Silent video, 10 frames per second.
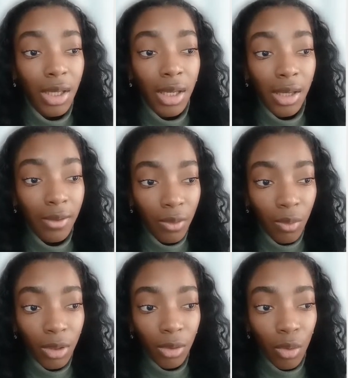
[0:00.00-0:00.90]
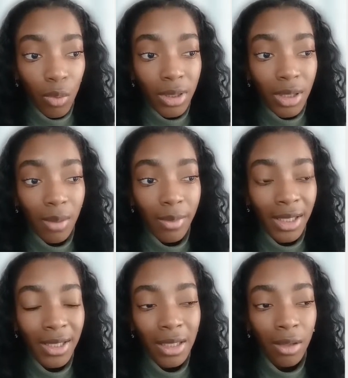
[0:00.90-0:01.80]
Everyone who would come in
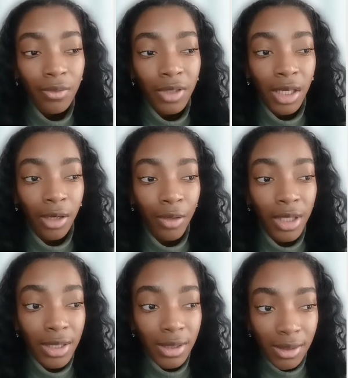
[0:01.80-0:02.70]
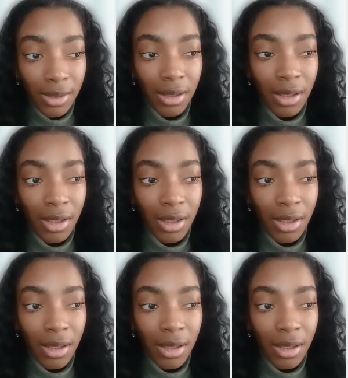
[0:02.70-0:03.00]
and out of the areas,